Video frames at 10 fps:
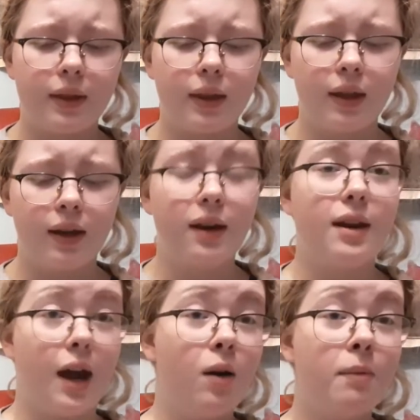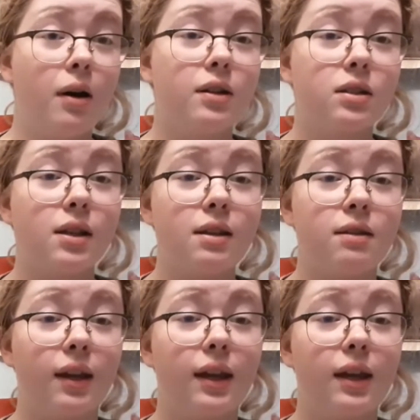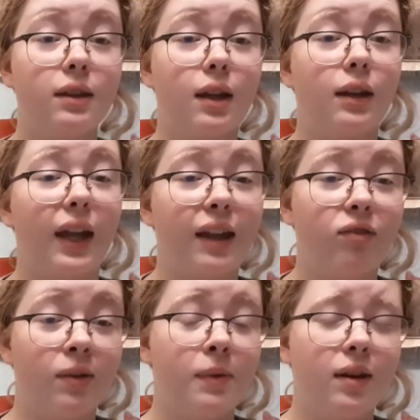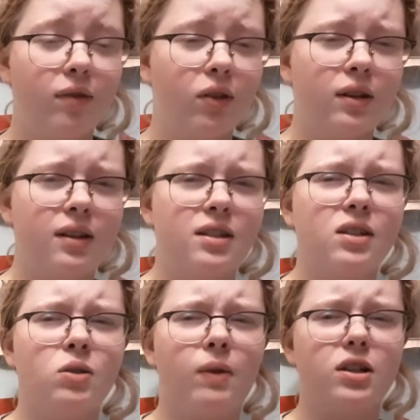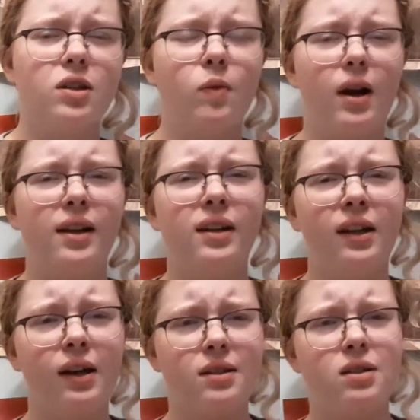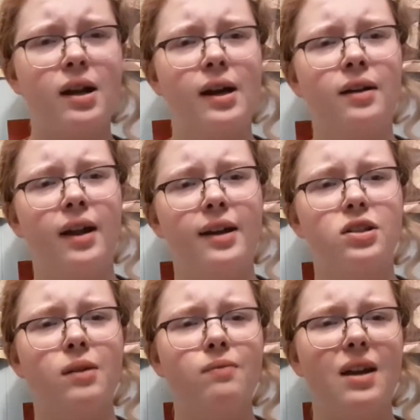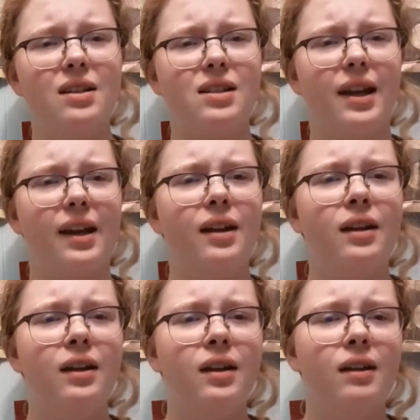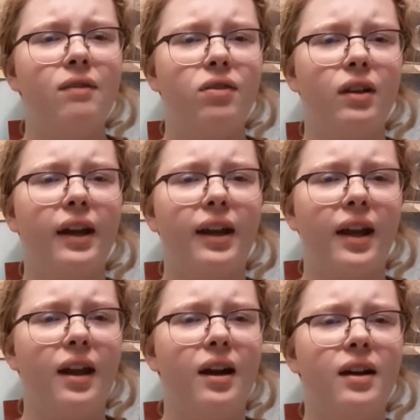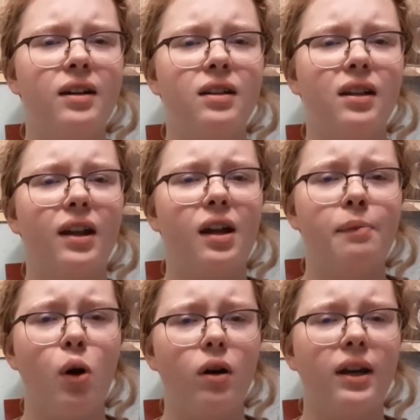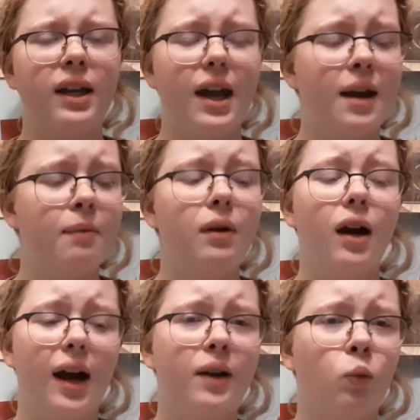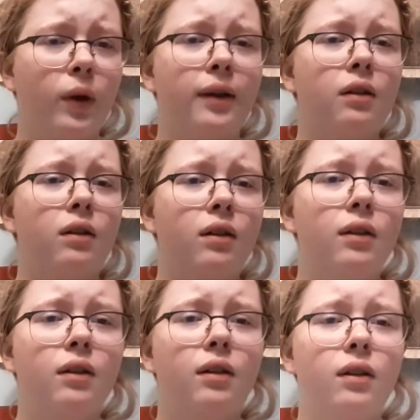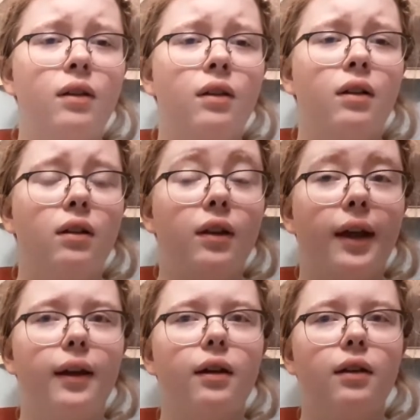Now I'm honestly thinking that, like, if I'm ever in a situation where I need to guzzle down ketchup as, like, for, like, a party game, I'd win. Like,